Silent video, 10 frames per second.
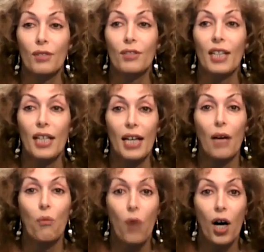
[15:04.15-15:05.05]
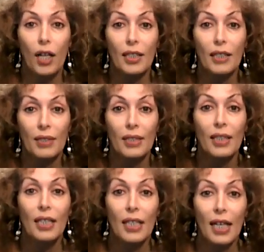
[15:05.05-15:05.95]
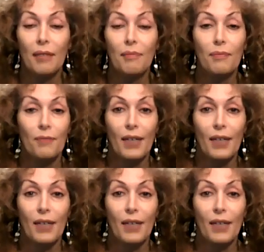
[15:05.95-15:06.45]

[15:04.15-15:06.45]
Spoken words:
tear that wall even and